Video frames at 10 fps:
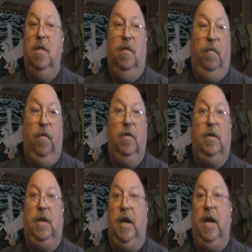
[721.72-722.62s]
The
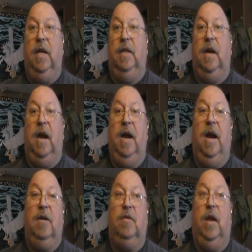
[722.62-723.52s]
first kid that I
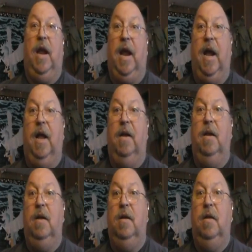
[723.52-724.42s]
actually had,
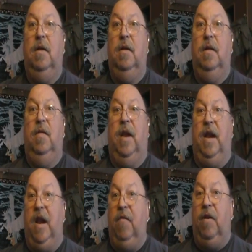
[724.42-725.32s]
that
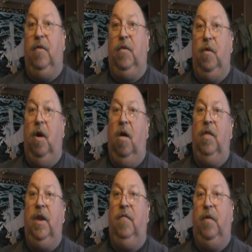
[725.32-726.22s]
even through all
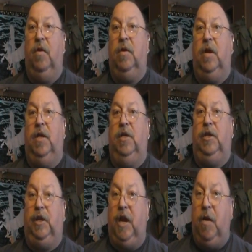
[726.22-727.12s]
the adversity,
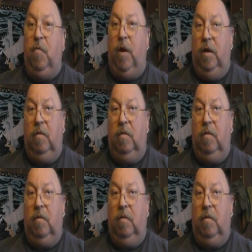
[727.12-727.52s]
she would...